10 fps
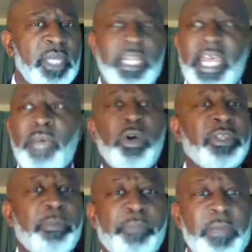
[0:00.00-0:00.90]
There was
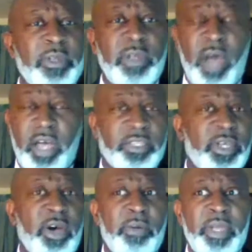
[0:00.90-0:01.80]
some people uh,
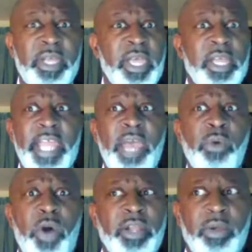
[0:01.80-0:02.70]
told me they
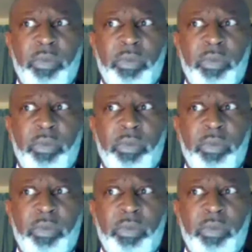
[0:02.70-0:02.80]
wanted,